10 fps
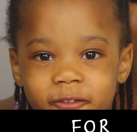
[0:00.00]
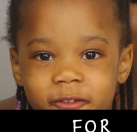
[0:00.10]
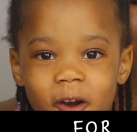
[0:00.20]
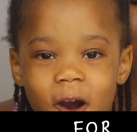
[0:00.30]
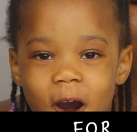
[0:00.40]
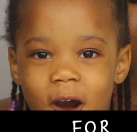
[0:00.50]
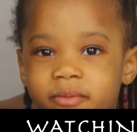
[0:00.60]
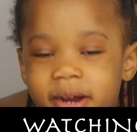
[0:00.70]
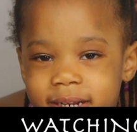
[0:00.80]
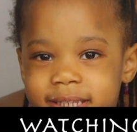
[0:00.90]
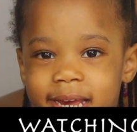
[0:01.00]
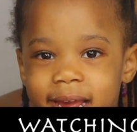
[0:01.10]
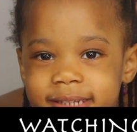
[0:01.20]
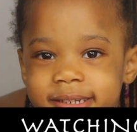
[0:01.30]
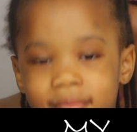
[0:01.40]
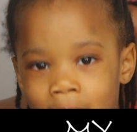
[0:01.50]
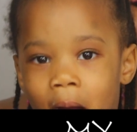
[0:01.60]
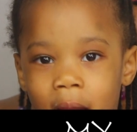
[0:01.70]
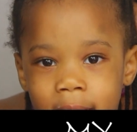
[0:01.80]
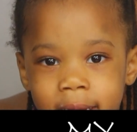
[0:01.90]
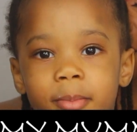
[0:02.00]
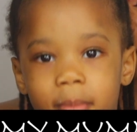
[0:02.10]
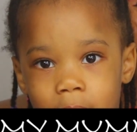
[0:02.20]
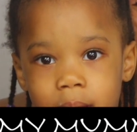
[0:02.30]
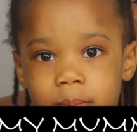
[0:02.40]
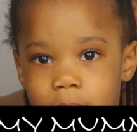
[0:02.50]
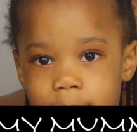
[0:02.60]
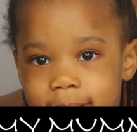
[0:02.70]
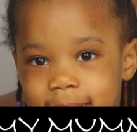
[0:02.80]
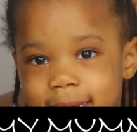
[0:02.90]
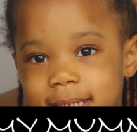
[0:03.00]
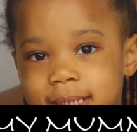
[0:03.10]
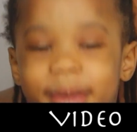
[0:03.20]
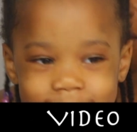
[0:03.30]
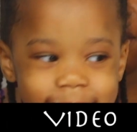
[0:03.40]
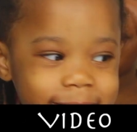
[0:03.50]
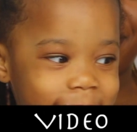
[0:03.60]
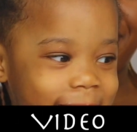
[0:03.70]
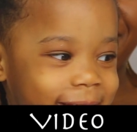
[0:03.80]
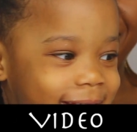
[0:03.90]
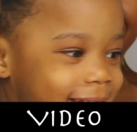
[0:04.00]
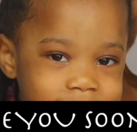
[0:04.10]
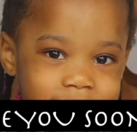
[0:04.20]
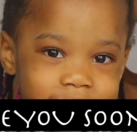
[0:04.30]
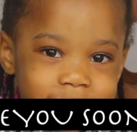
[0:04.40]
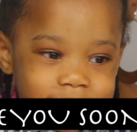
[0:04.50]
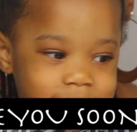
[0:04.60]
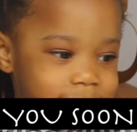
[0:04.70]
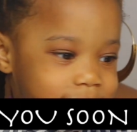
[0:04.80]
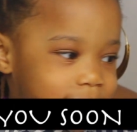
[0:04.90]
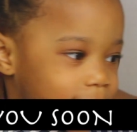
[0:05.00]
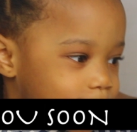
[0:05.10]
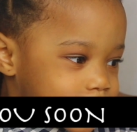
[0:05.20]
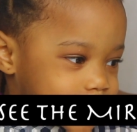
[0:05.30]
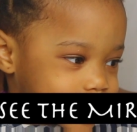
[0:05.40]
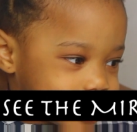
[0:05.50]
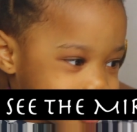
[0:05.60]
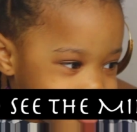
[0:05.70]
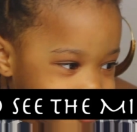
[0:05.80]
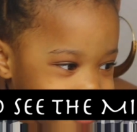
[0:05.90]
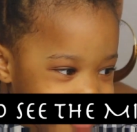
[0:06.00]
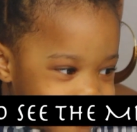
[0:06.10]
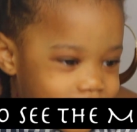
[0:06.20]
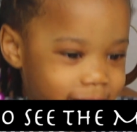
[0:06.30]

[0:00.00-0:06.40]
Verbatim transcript: for watching my mommy's video. See you soon. I'm a Stacey Marie.